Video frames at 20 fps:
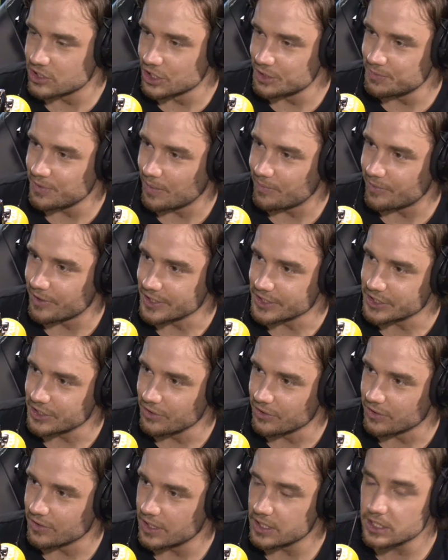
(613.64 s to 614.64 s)
touched me, I'm pretty
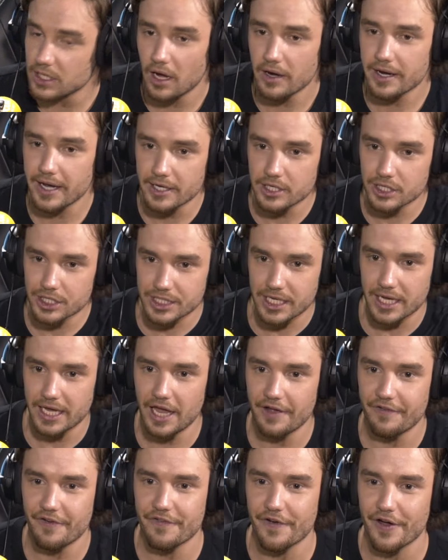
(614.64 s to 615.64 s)
sure. And he's like, okay, just stay
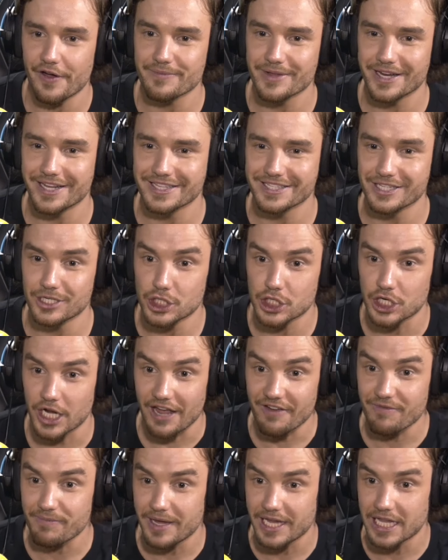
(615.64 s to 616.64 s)
here for five minutes. And just
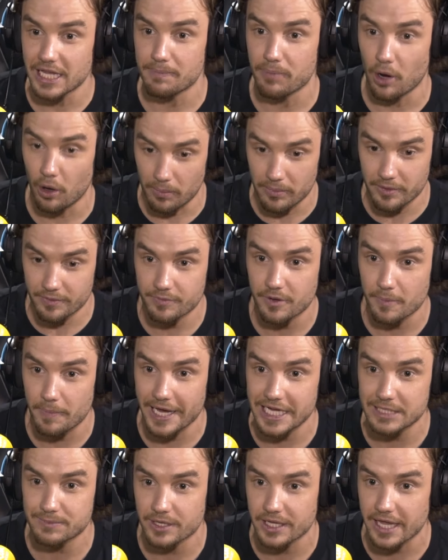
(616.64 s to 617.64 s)
left me in the bottom of the
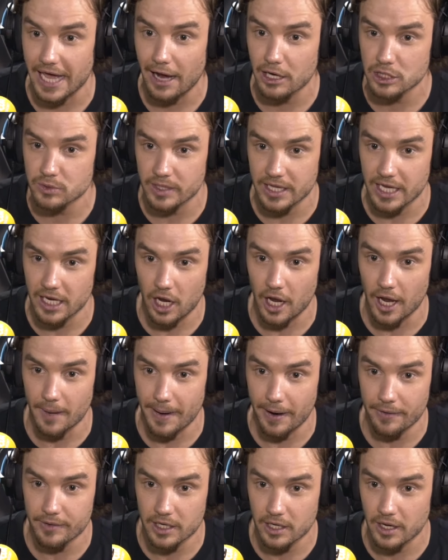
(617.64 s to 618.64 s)
basement of the house where they like
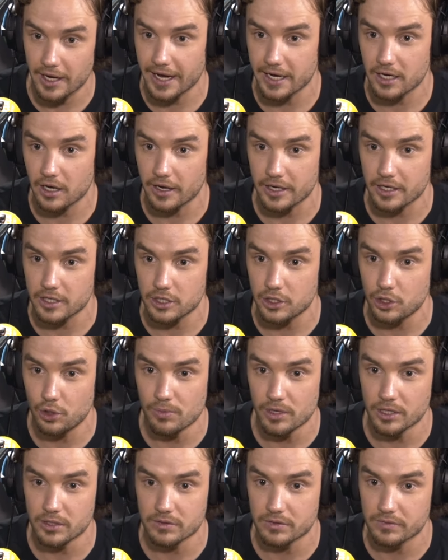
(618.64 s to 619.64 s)
apparently like had like
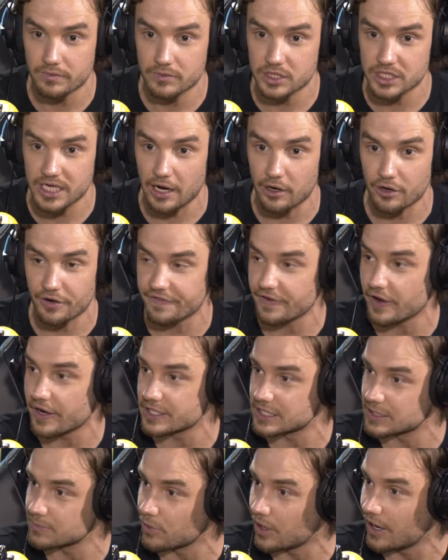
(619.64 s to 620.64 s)
human
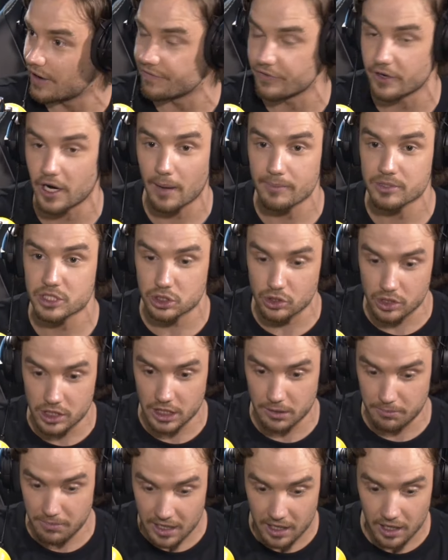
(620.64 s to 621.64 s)
sacrifice and whatever. And I'm stood in
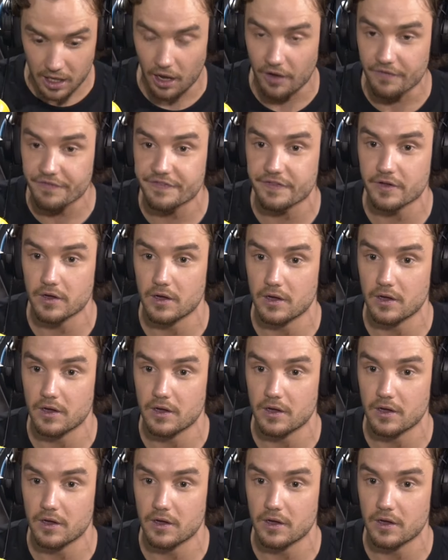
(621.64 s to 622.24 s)
the middle of